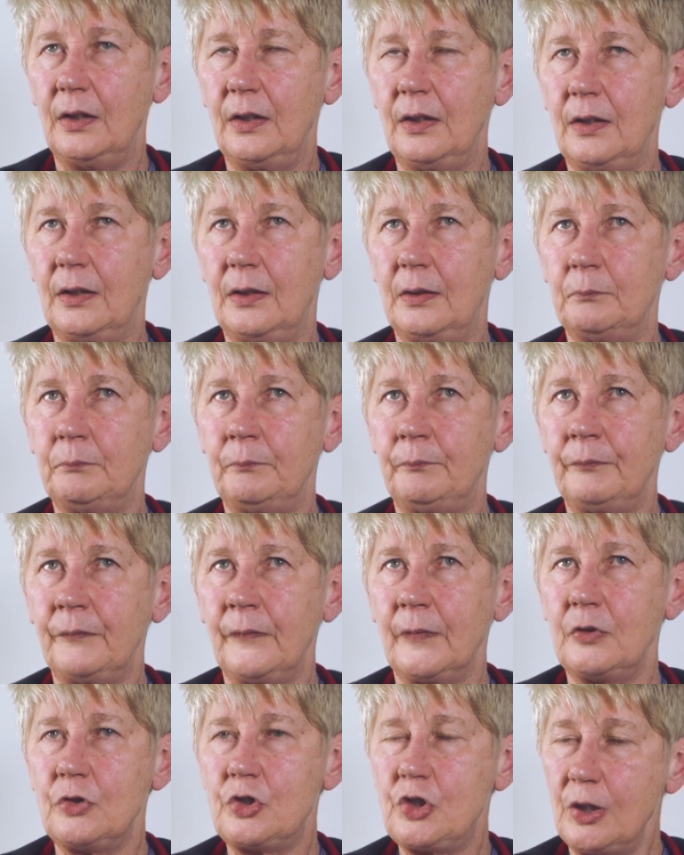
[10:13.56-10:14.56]

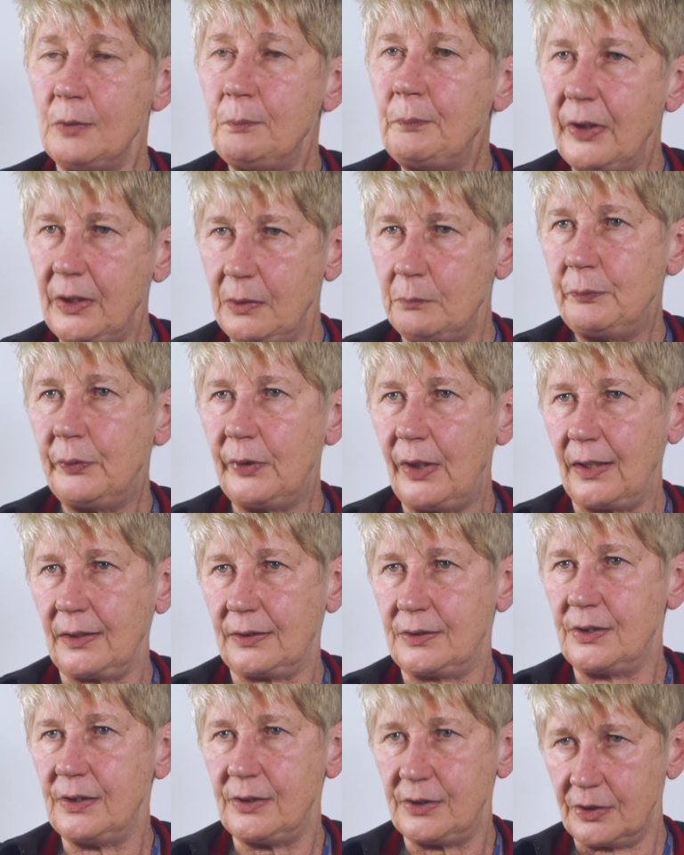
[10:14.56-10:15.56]
GP
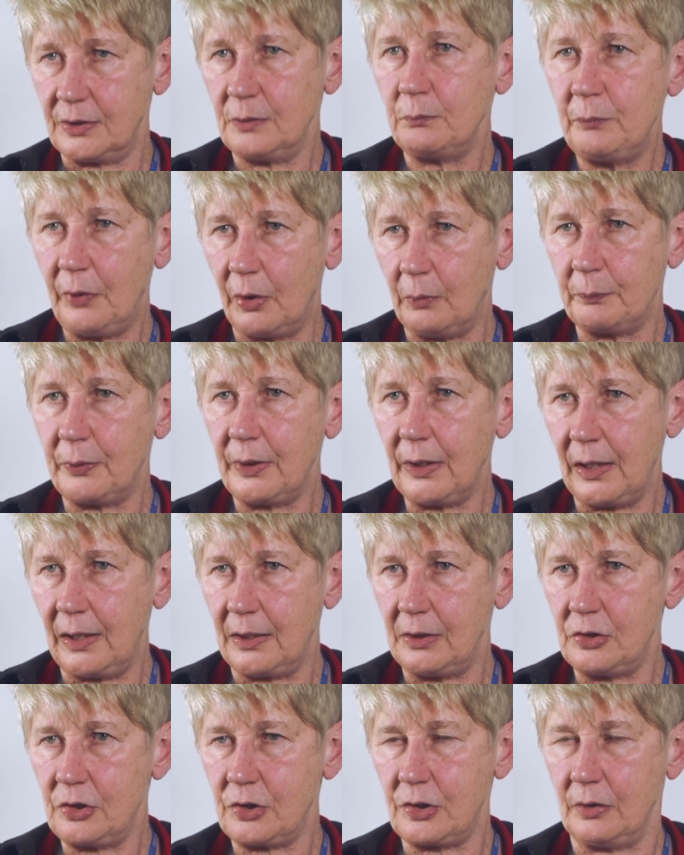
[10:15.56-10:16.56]
practice
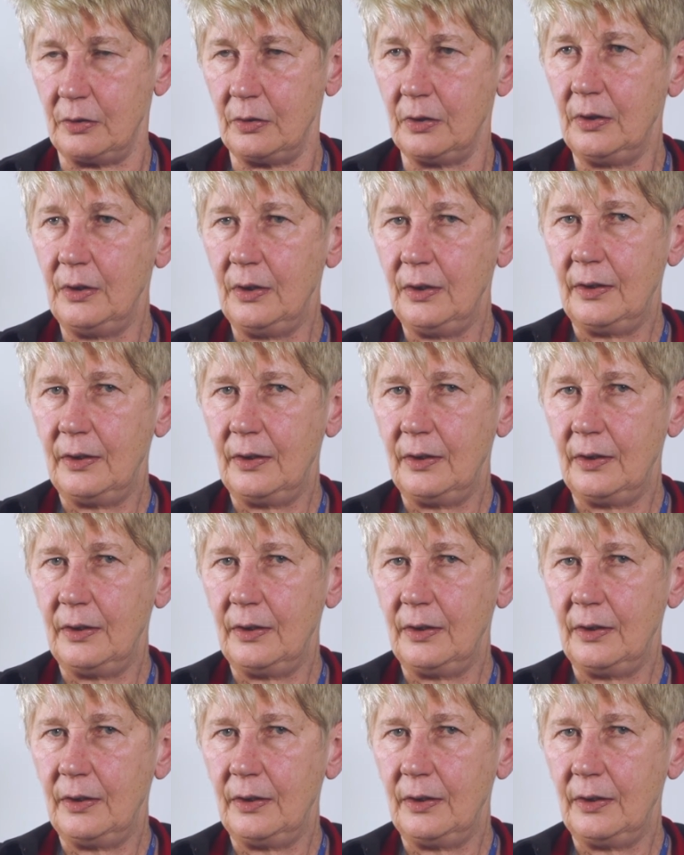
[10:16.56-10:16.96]
population.